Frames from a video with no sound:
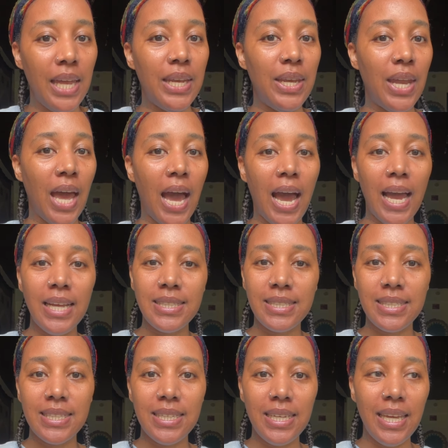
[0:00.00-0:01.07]
Not
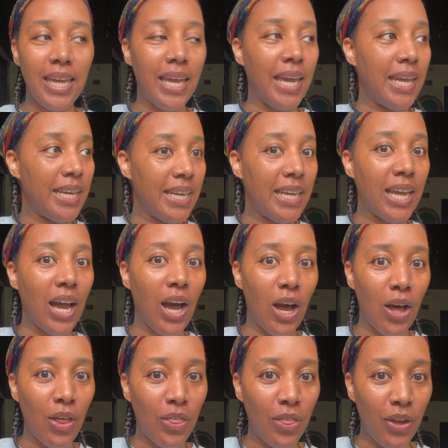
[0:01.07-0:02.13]
any
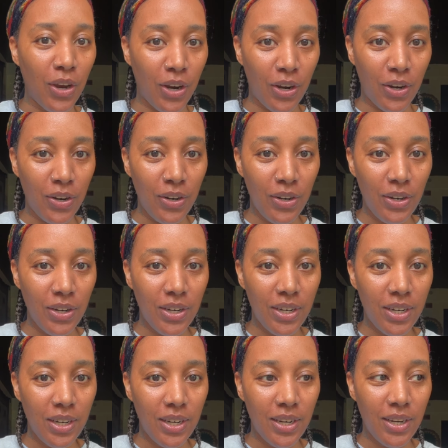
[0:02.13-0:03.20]
other
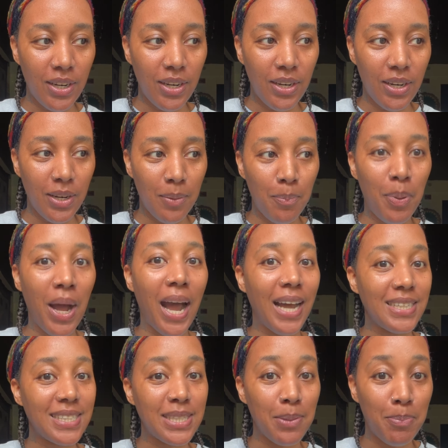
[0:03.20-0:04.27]

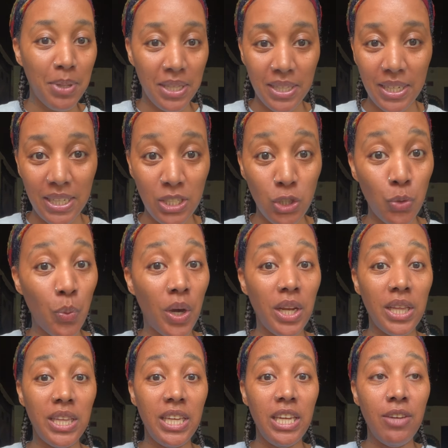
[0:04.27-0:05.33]
possibilities. You want
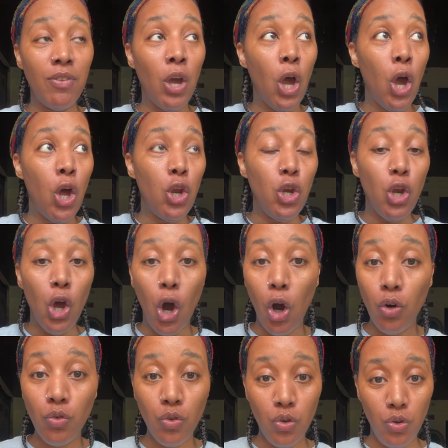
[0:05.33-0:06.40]
to leave
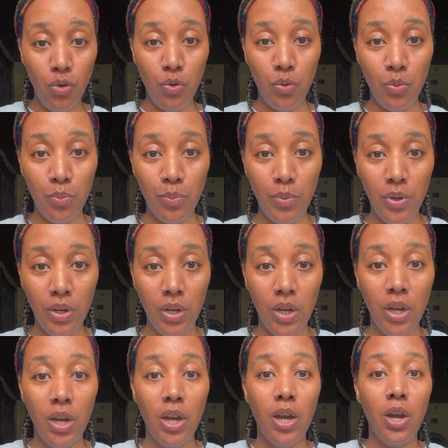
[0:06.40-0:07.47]
no room
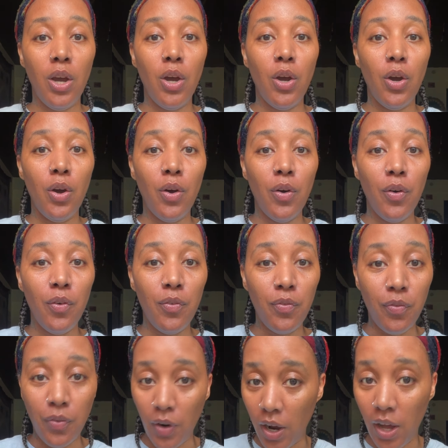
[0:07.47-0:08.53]

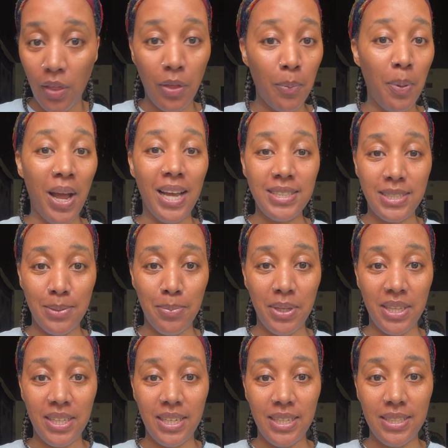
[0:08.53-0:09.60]
for other
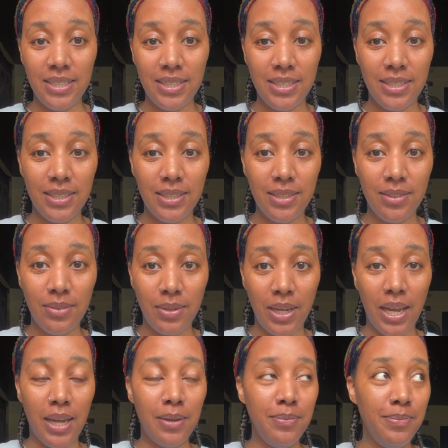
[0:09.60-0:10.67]
possibilities.
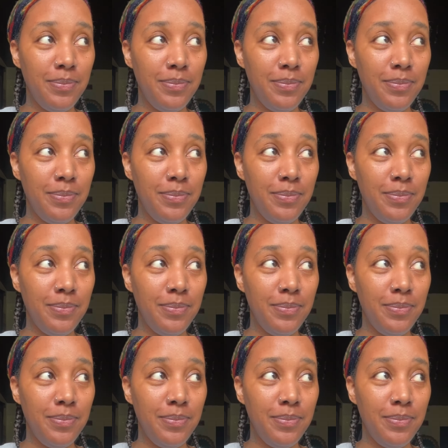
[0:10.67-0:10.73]
Okay?